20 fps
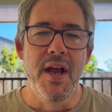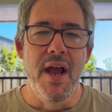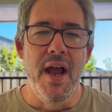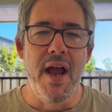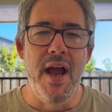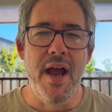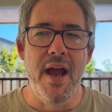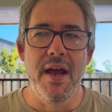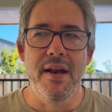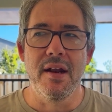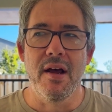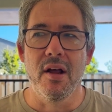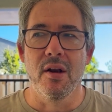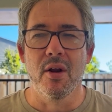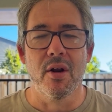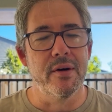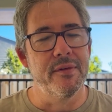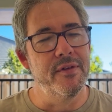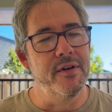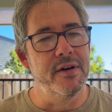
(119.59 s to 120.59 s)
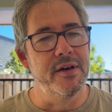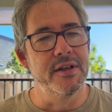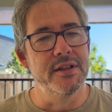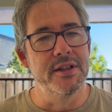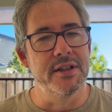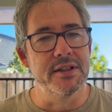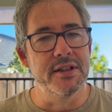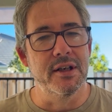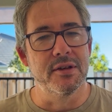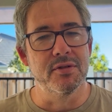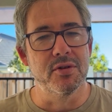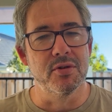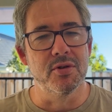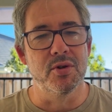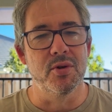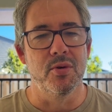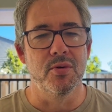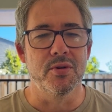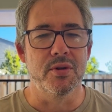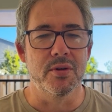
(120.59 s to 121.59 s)
And a lot of very successful
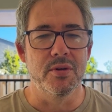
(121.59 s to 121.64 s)
stores